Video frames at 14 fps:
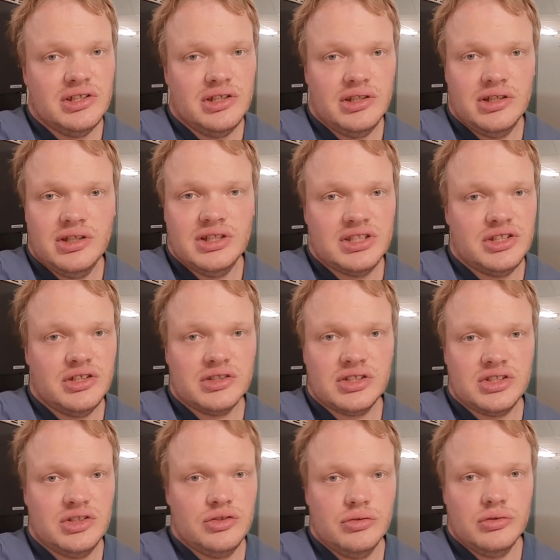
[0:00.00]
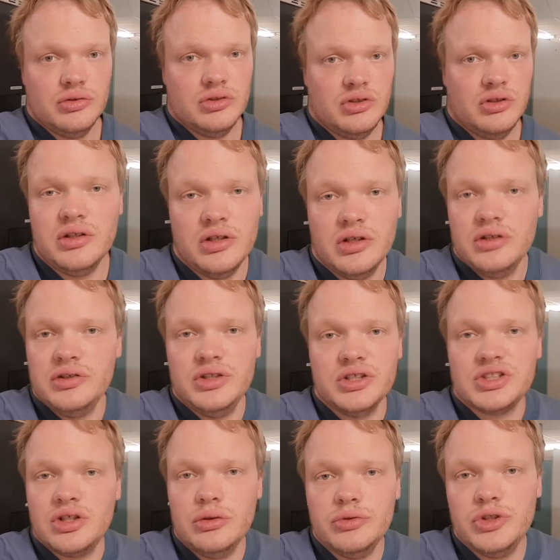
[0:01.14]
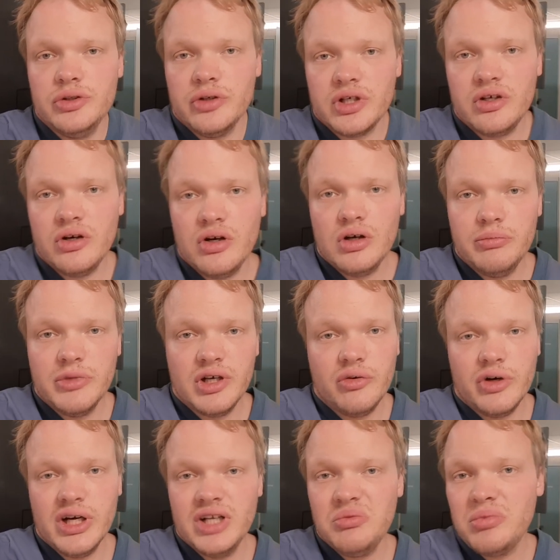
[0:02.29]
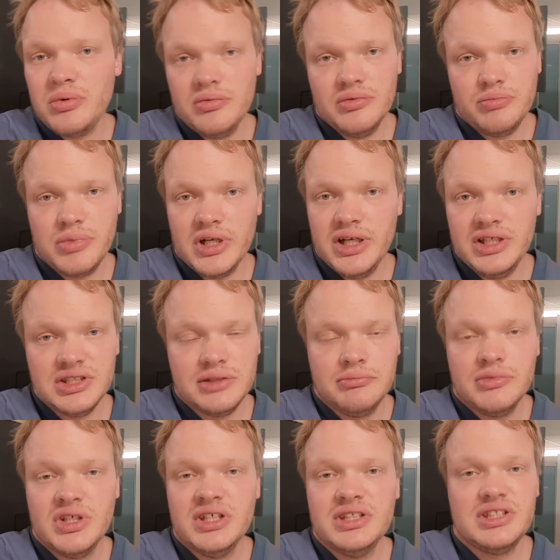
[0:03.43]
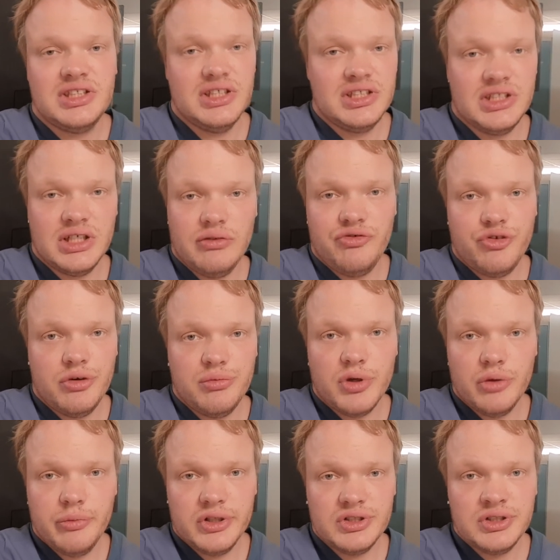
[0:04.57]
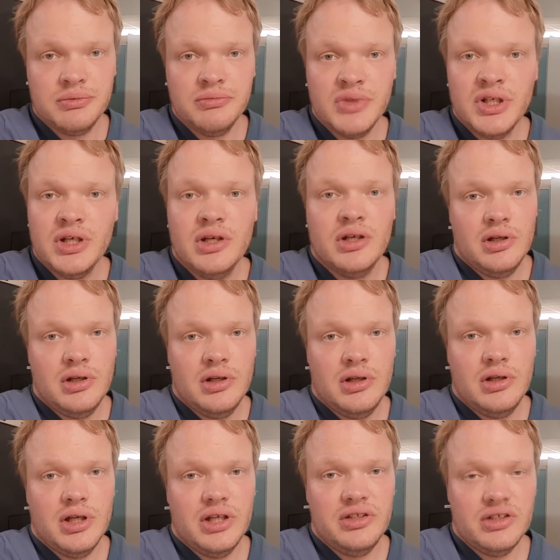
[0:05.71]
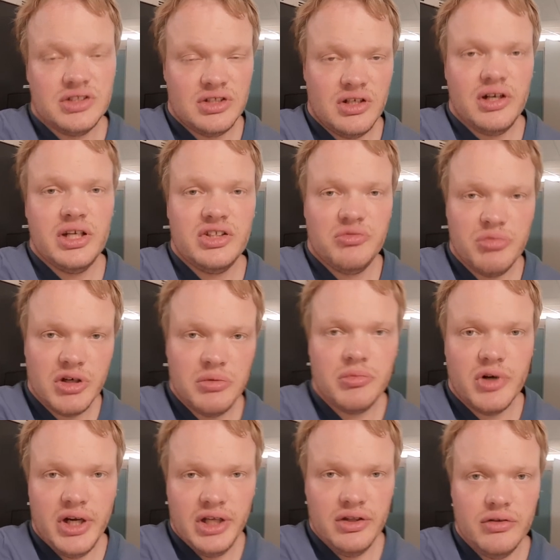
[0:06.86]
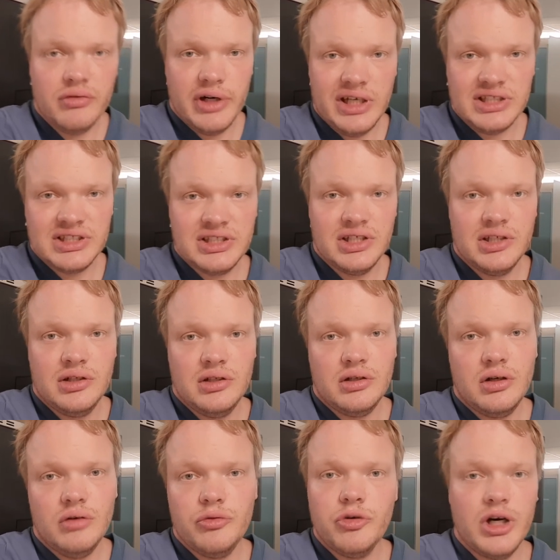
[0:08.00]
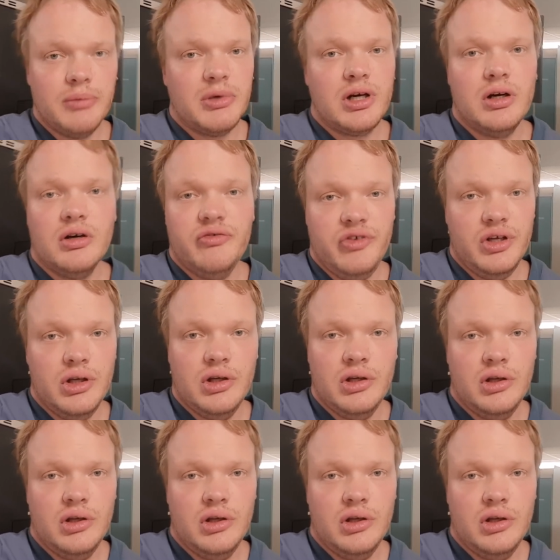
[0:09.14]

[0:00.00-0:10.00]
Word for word: it is just to just go to a calm and quiet place, sit down for a moment, and just let my brain rest. Go grab a coffee,